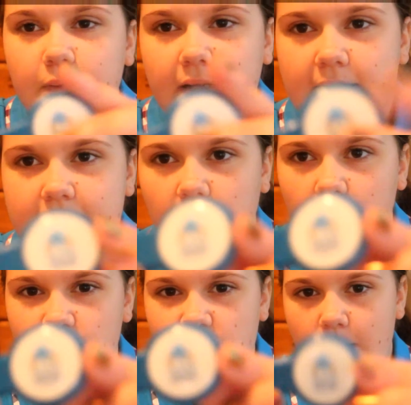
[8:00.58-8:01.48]
one has the
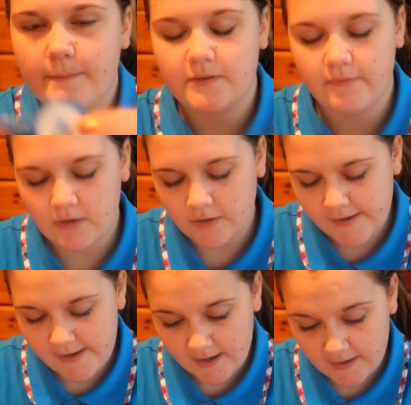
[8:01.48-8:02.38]
Lost Chambers written on
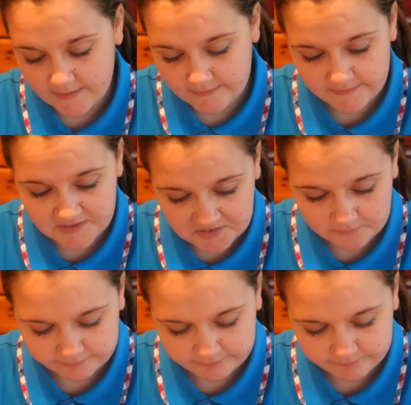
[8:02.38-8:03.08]
it, and